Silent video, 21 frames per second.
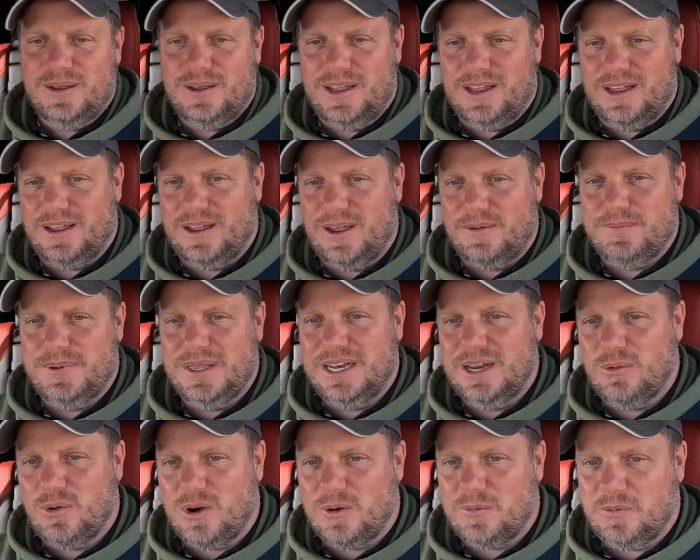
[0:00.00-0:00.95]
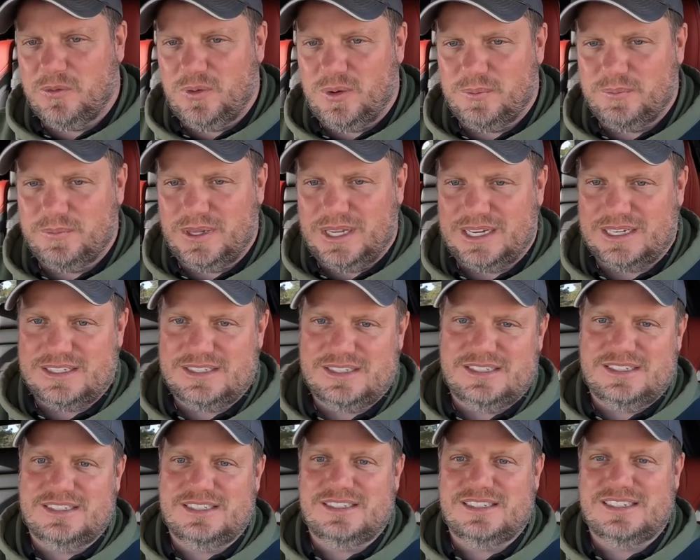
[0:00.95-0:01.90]
Uh, I've been anywhere from like
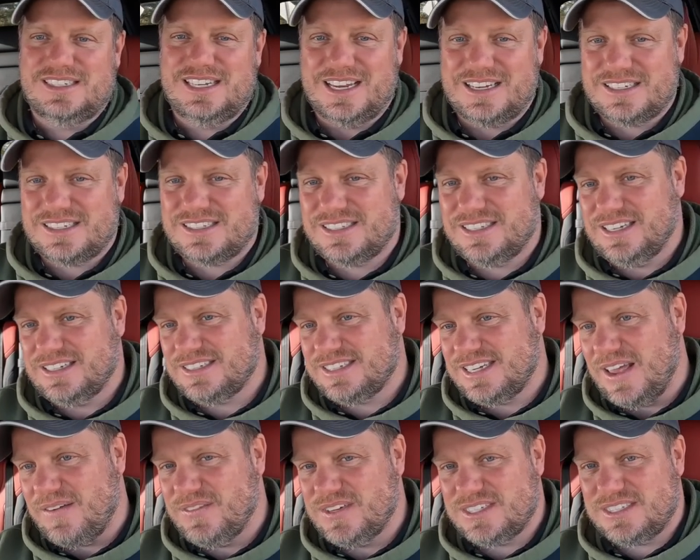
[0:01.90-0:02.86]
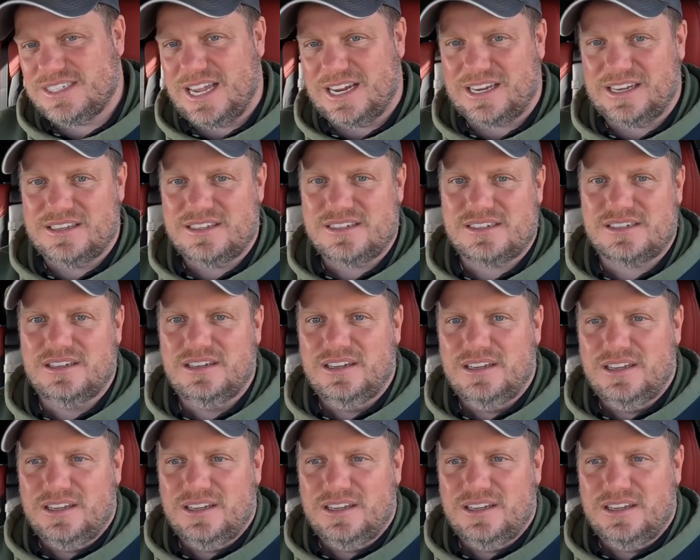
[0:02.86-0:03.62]
six to seven seconds,